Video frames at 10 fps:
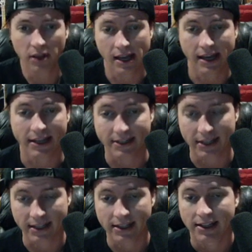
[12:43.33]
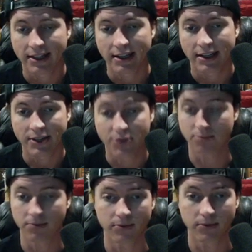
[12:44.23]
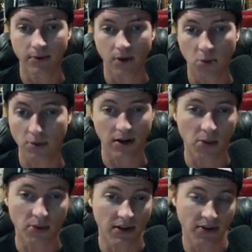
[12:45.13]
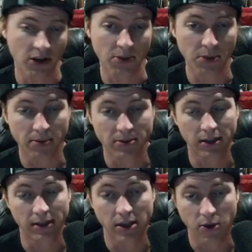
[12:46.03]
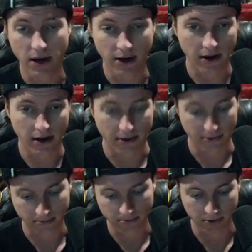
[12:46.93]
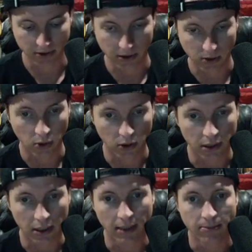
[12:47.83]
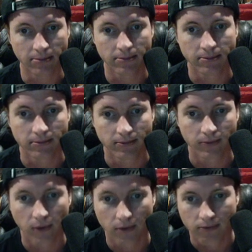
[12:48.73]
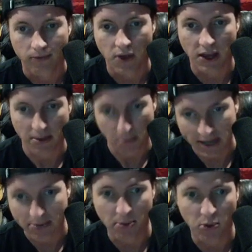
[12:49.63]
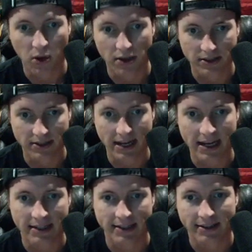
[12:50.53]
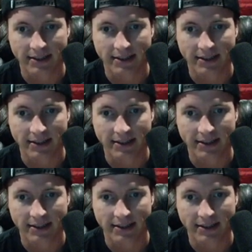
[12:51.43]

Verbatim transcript: and uh, is in almost every hip hop song that you hear, and a really cool um, thing that makes people want to dance.